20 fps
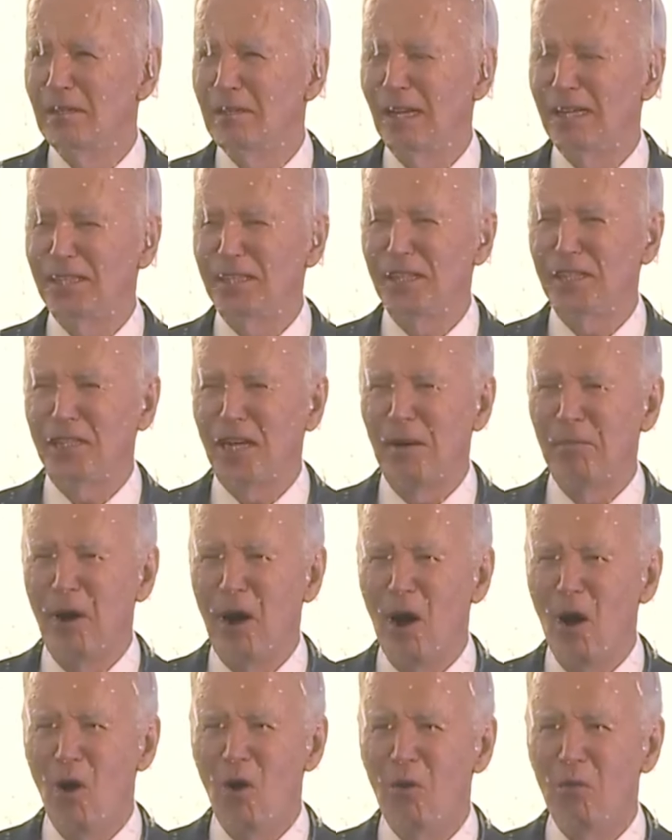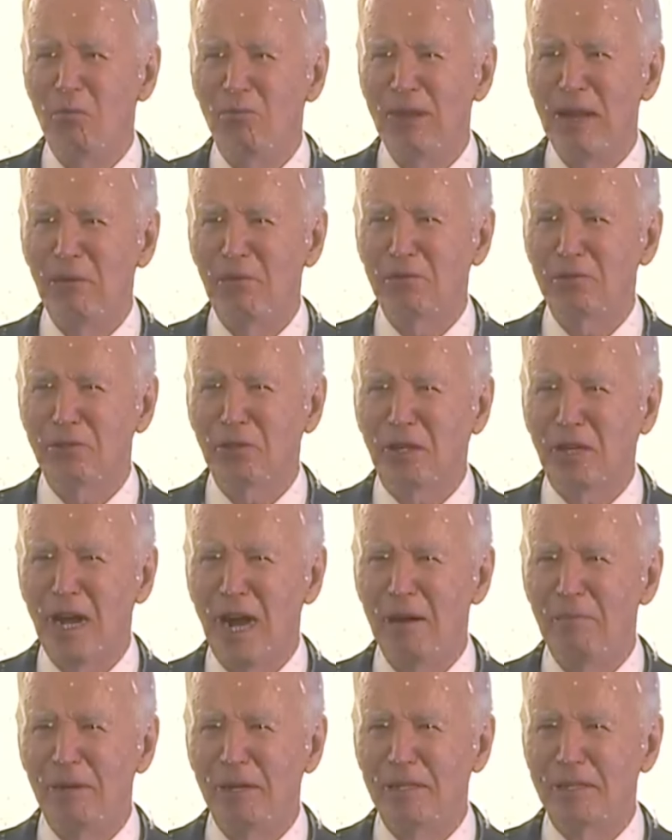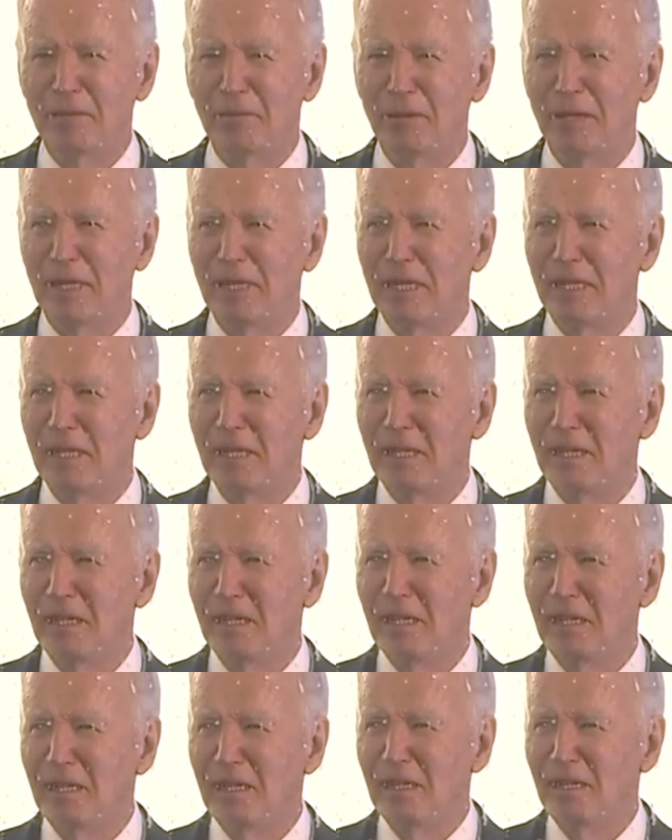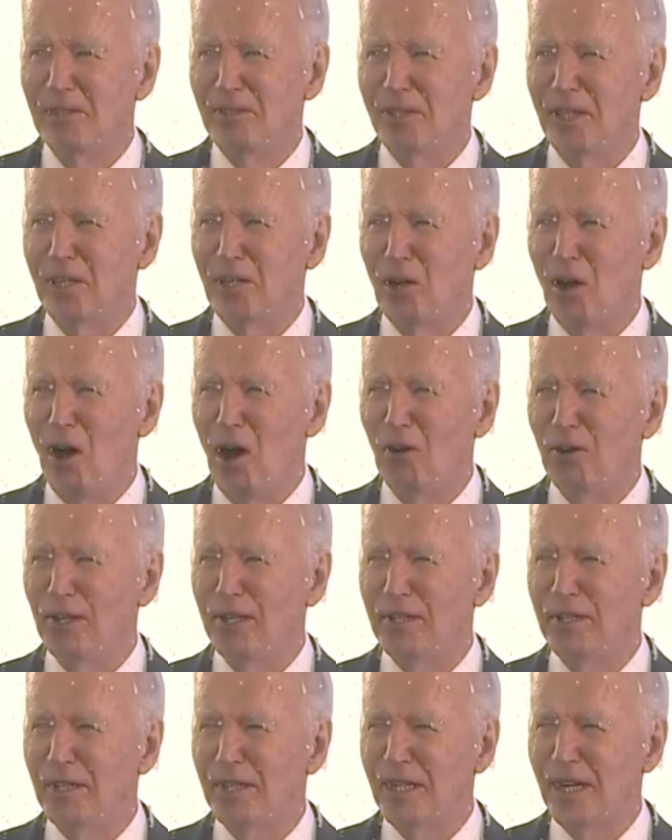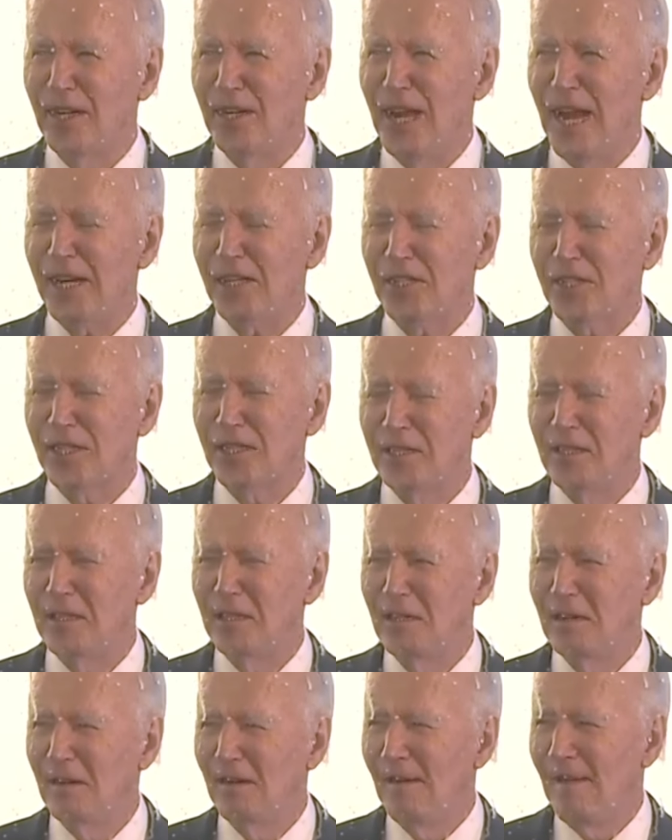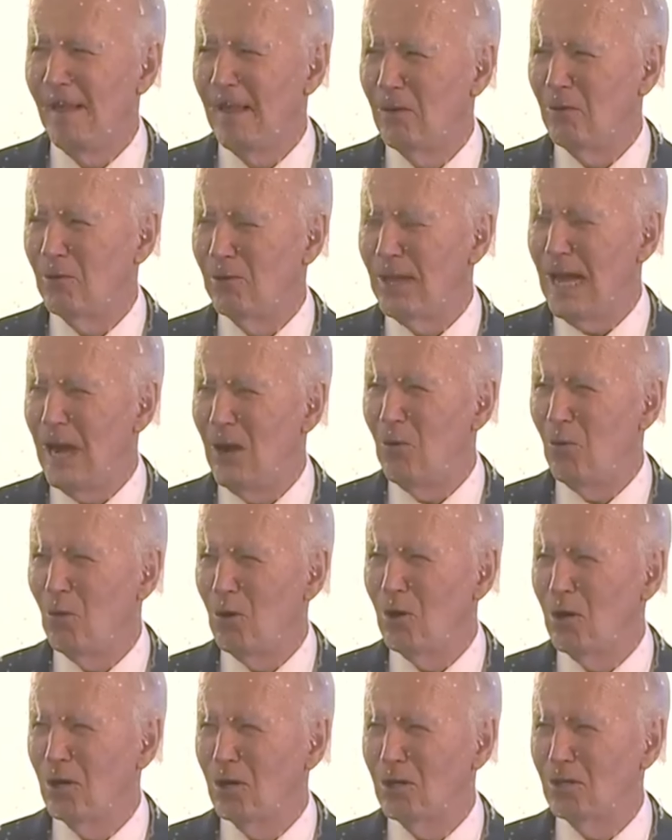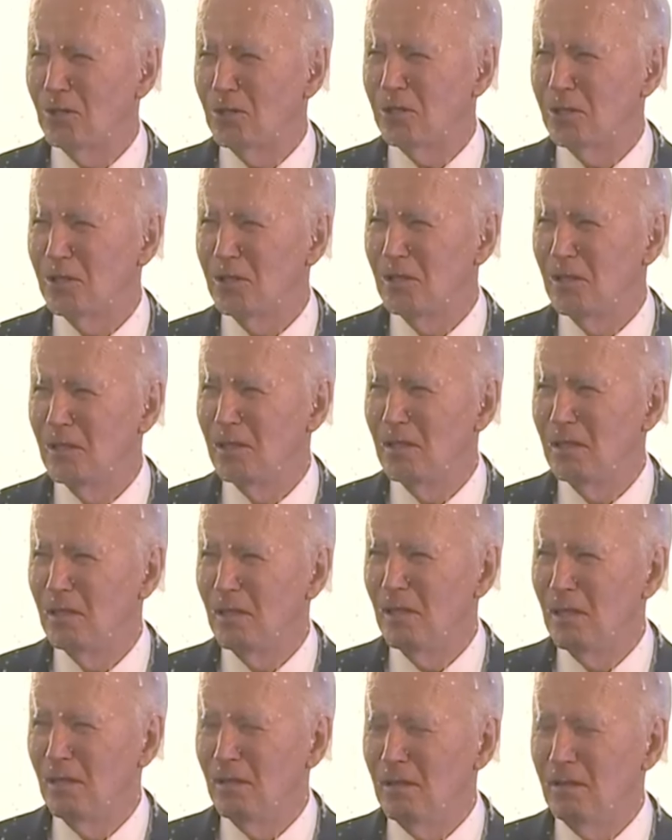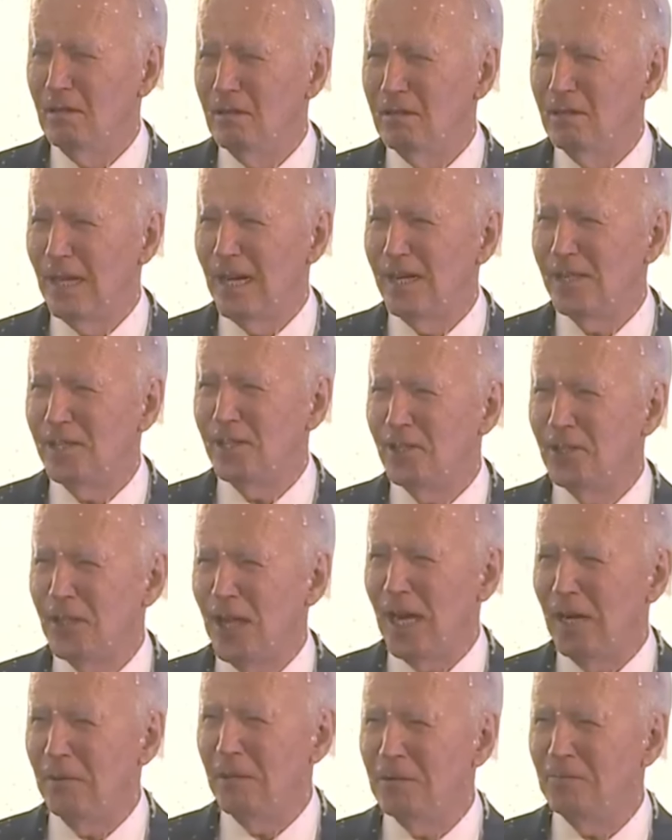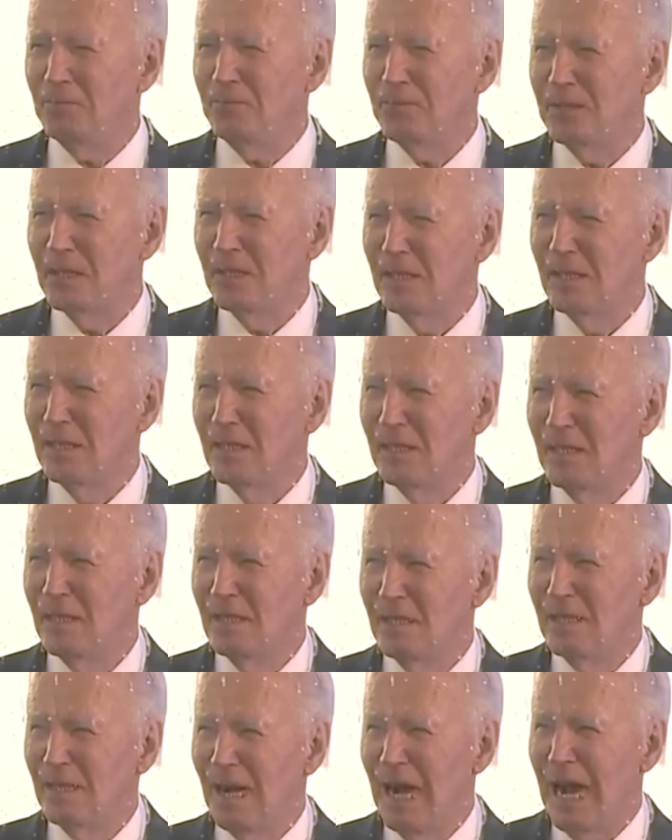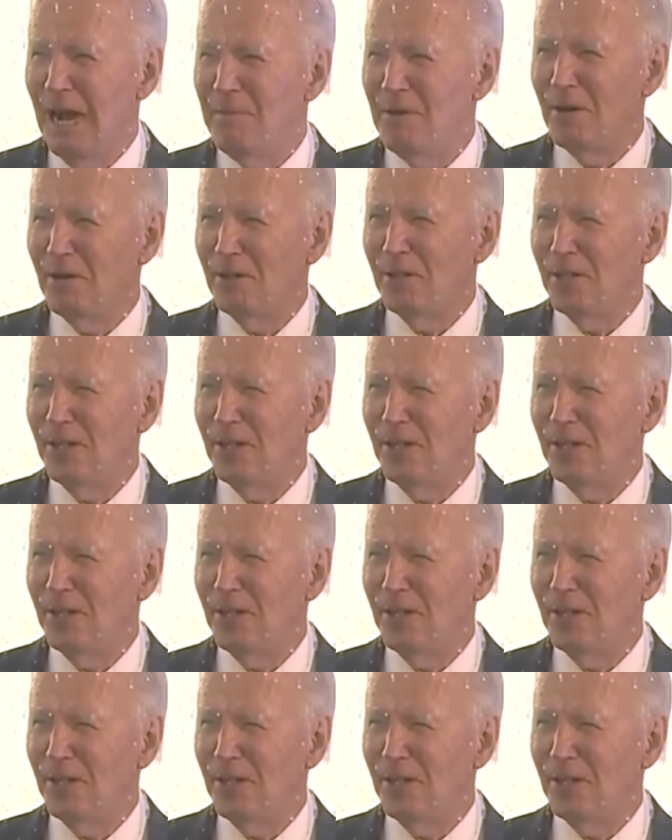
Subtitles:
like she'd come home. That was her comment to me. She called it a connection without words. Ladies and gentlemen, I'm here